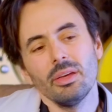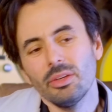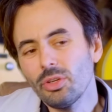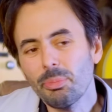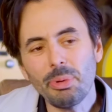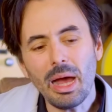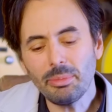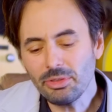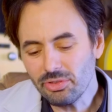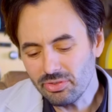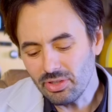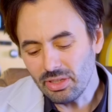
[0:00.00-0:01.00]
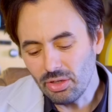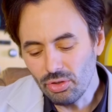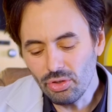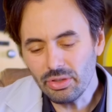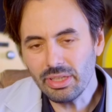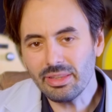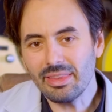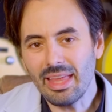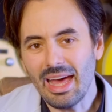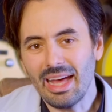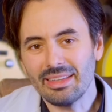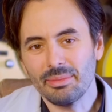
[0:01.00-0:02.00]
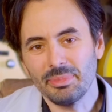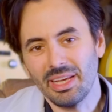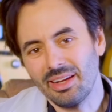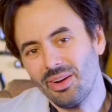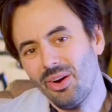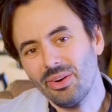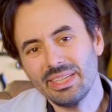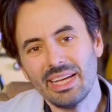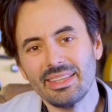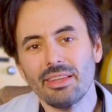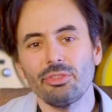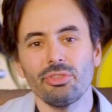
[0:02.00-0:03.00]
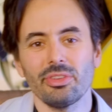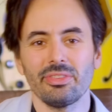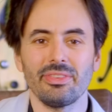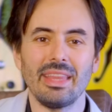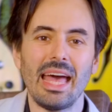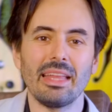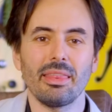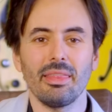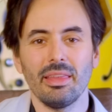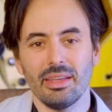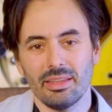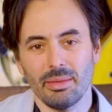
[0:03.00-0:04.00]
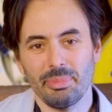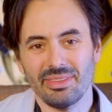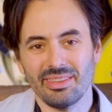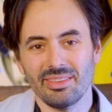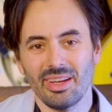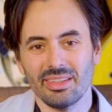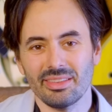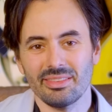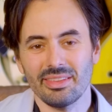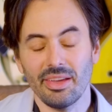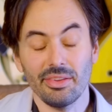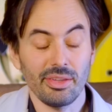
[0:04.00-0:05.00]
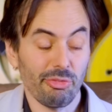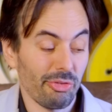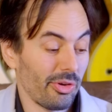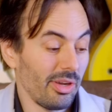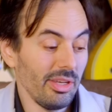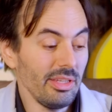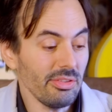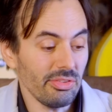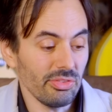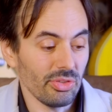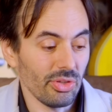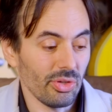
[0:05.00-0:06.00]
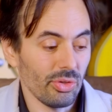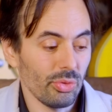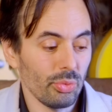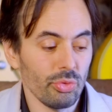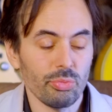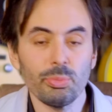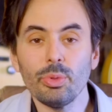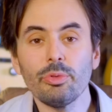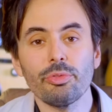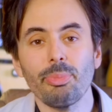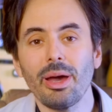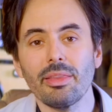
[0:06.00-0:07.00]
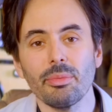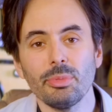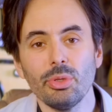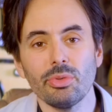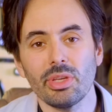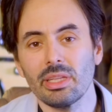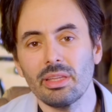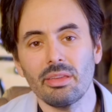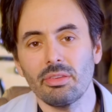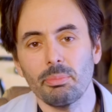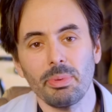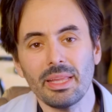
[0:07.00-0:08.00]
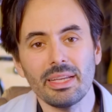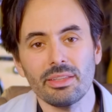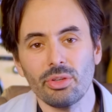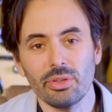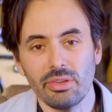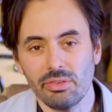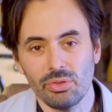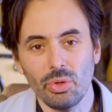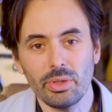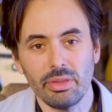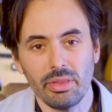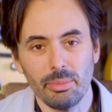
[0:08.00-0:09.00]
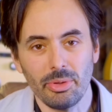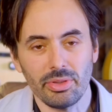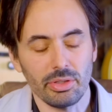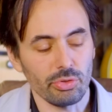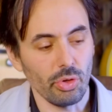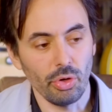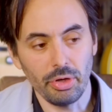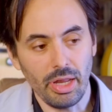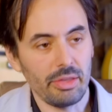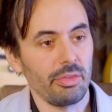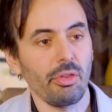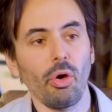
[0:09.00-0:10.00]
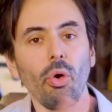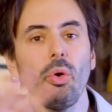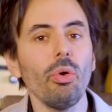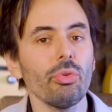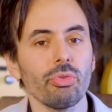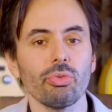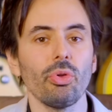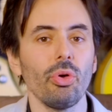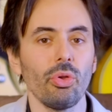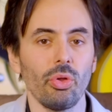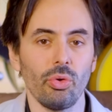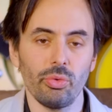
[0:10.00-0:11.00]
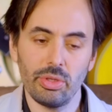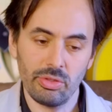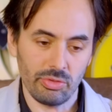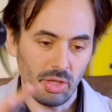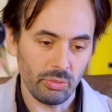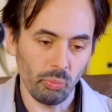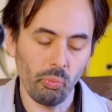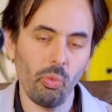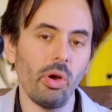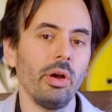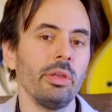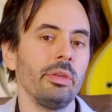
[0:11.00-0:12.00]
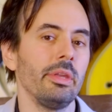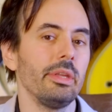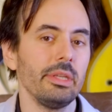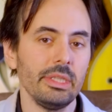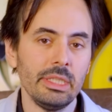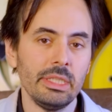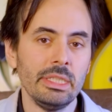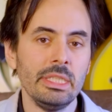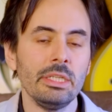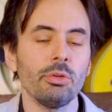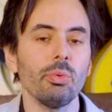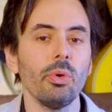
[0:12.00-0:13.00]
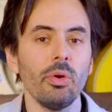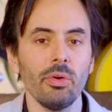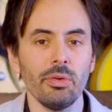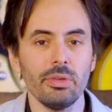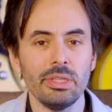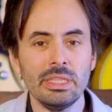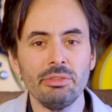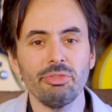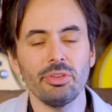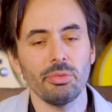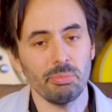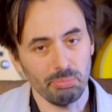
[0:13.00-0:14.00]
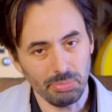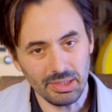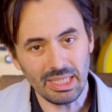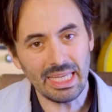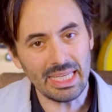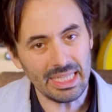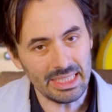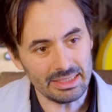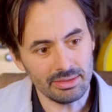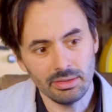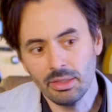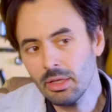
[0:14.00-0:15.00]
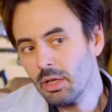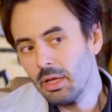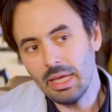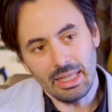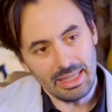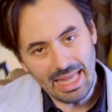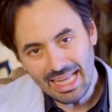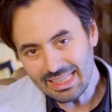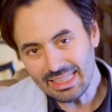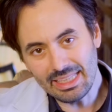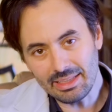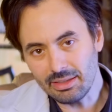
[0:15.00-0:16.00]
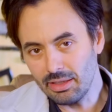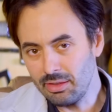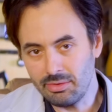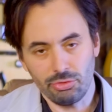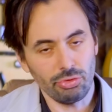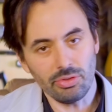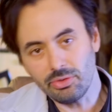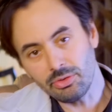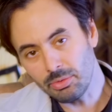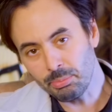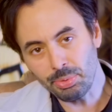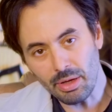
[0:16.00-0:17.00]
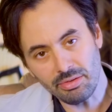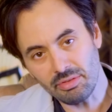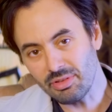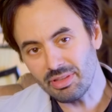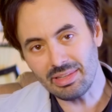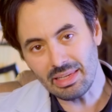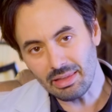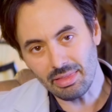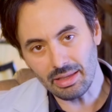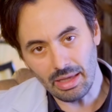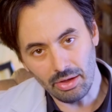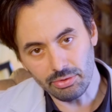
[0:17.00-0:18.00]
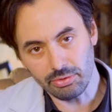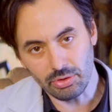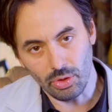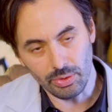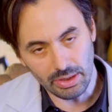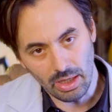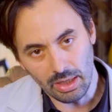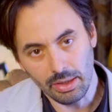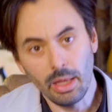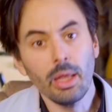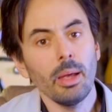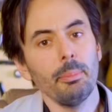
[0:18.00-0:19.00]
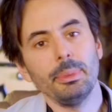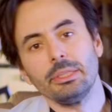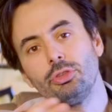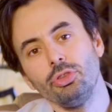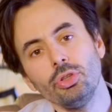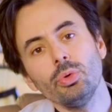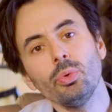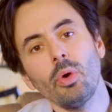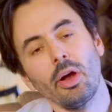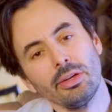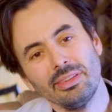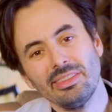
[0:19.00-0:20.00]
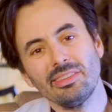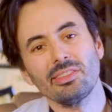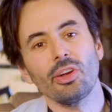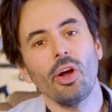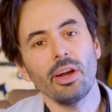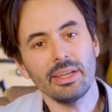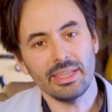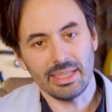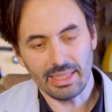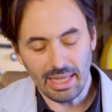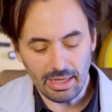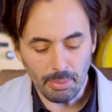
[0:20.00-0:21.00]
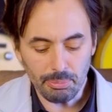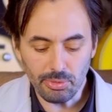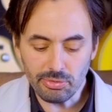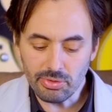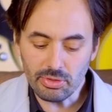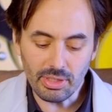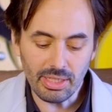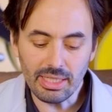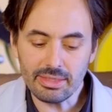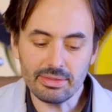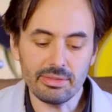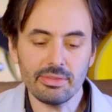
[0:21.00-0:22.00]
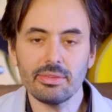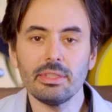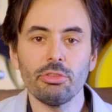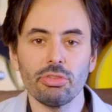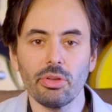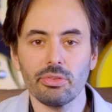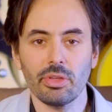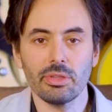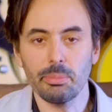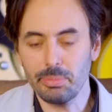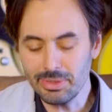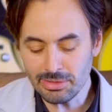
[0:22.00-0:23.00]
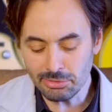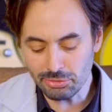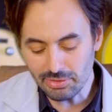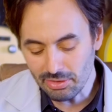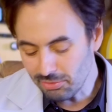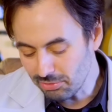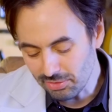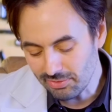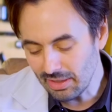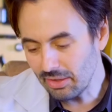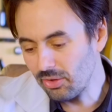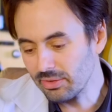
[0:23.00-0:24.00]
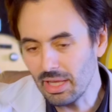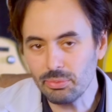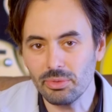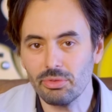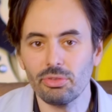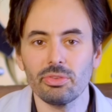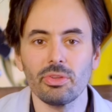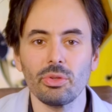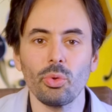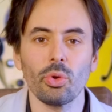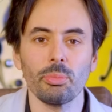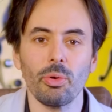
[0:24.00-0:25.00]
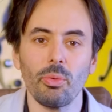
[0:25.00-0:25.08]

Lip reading: You're probably just going to look at that and be like, oh yeah, that's just that thing in the pentatonic scale. Now for a listener who's moved by the music and doesn't play guitar, doesn't know anything about the guitar, the whole solo is on one equal, even plane, and that lick is just as impressive as anything else going on. But you are discarding it like a person collecting seashells on the beach that's just like, oh, that one's just a normal